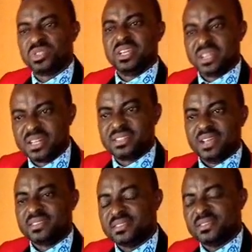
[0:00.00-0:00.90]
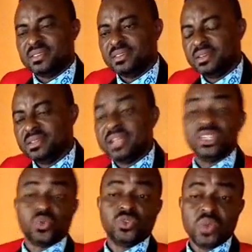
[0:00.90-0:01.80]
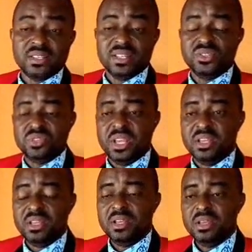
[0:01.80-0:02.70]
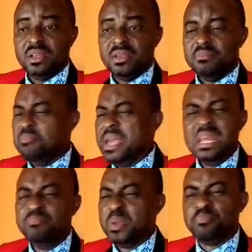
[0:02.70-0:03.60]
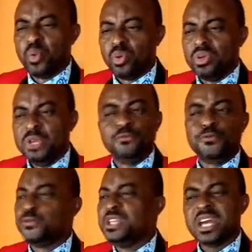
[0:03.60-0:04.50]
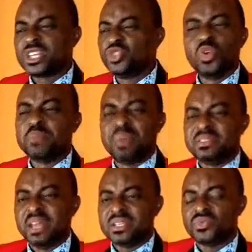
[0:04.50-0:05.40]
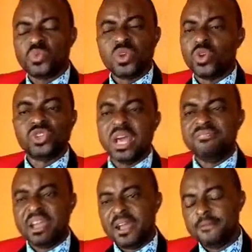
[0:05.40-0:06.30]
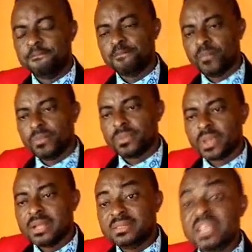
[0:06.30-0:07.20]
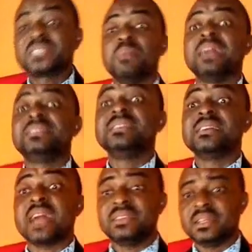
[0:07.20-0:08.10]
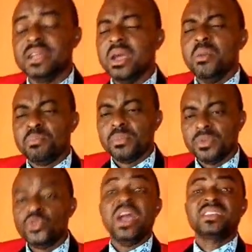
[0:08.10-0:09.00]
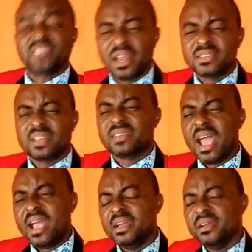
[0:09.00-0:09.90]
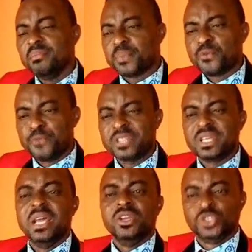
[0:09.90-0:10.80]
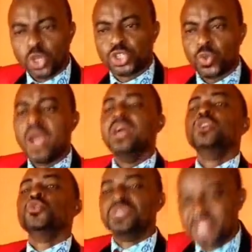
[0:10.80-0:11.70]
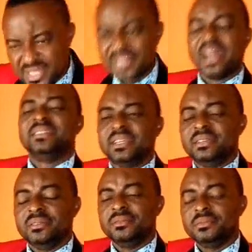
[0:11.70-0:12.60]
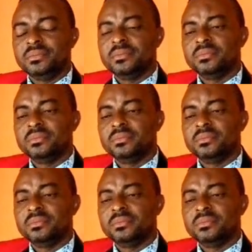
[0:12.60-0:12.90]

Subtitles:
persecuting Christians. That is what we are saying today. Many people, if there is no repentance, we will go to hellfire. This man did the right thing. Your Excellency, sir, Prophet Joshua, you did the right thing.